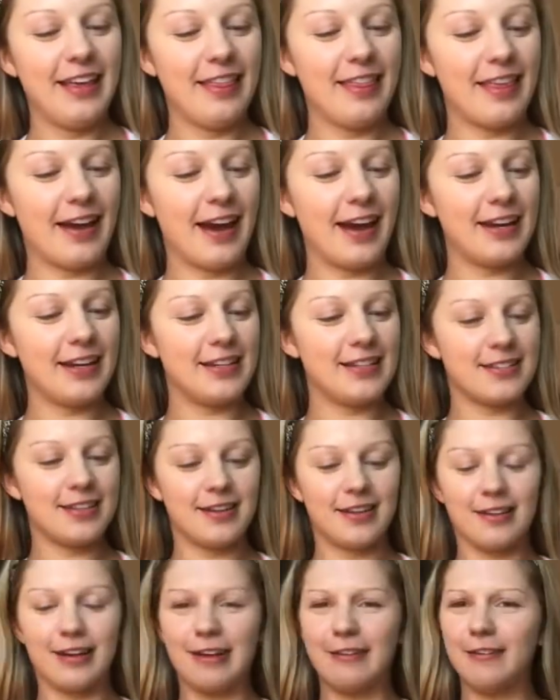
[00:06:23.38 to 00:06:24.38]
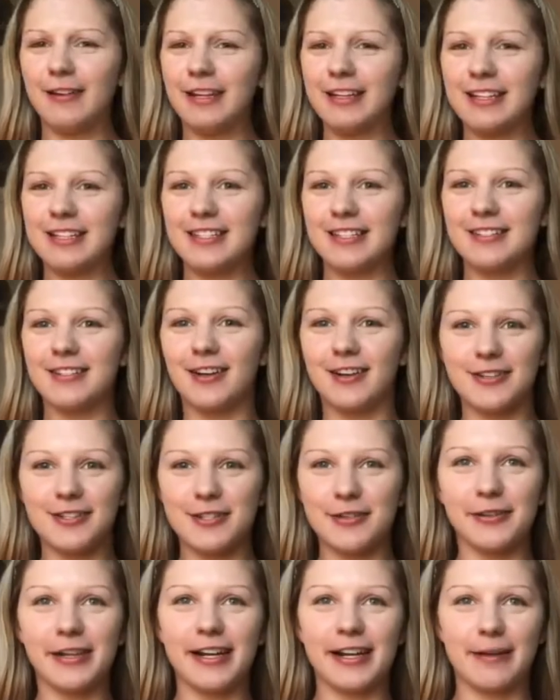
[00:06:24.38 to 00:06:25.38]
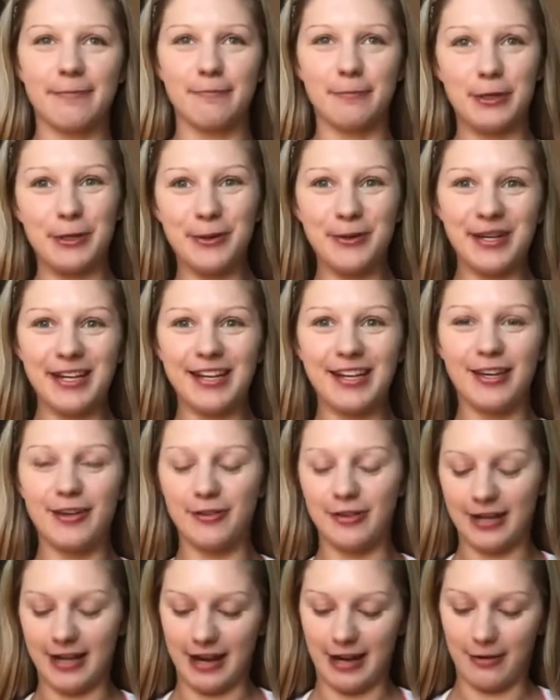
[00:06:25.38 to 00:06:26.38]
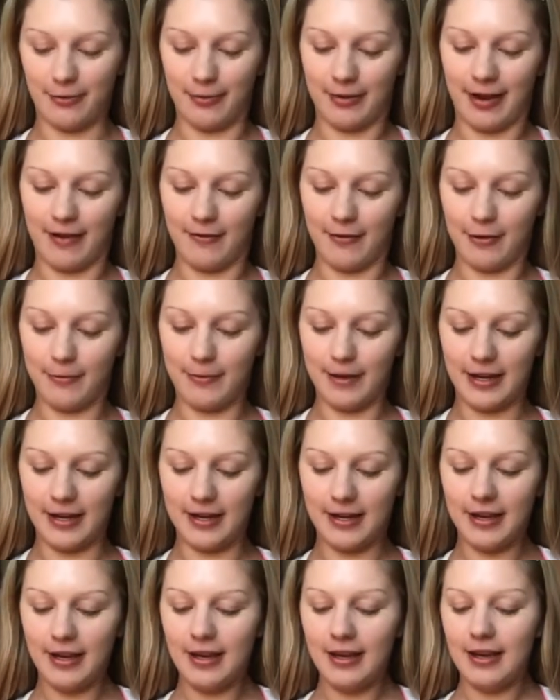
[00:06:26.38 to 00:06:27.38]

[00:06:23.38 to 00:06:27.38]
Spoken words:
that is another, I feel like this is also like a beauty Q&A or whatever, but